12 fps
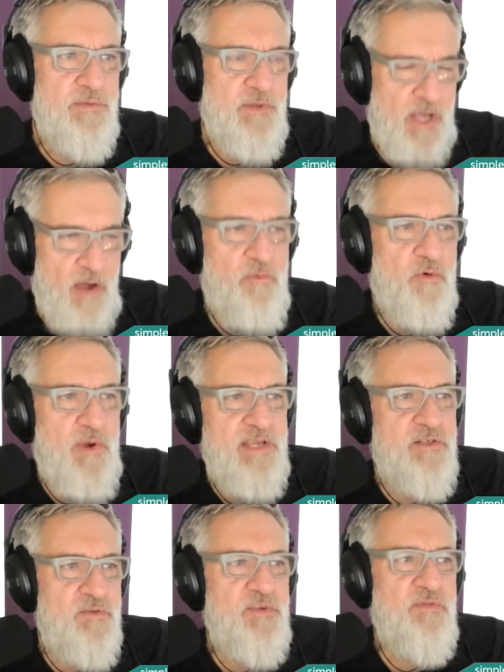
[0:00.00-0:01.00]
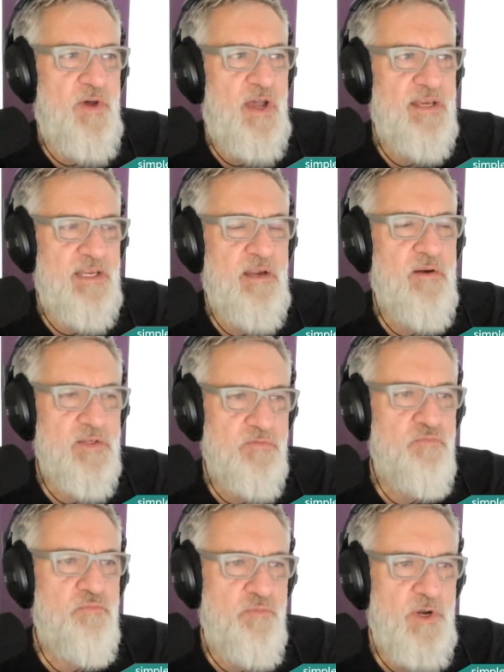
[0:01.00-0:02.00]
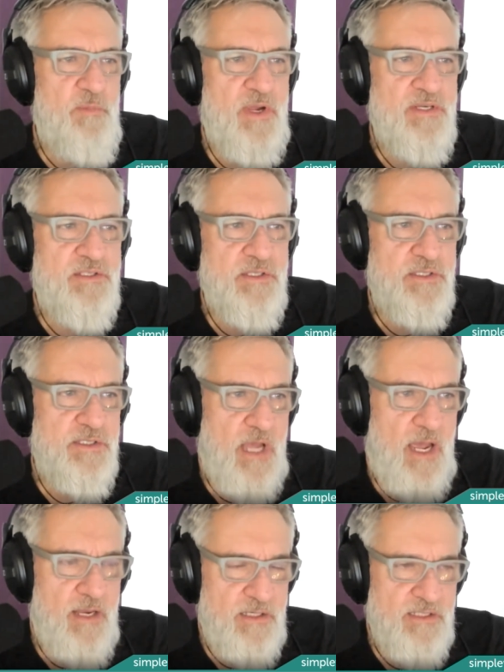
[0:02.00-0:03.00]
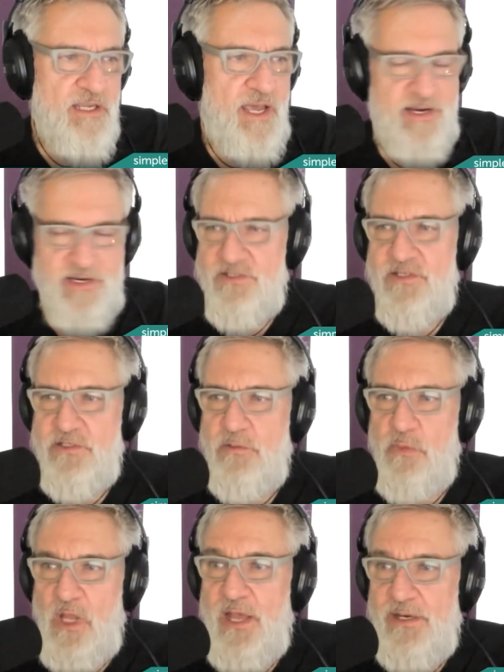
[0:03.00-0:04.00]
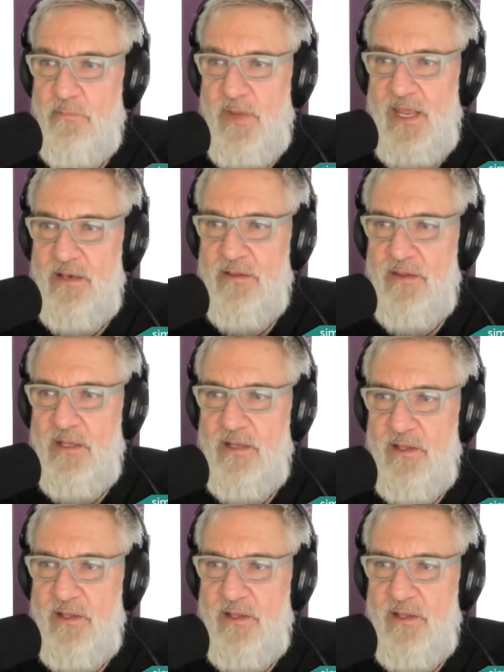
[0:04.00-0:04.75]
comfort range you've defined here is pretty much decided as a supply demand thing.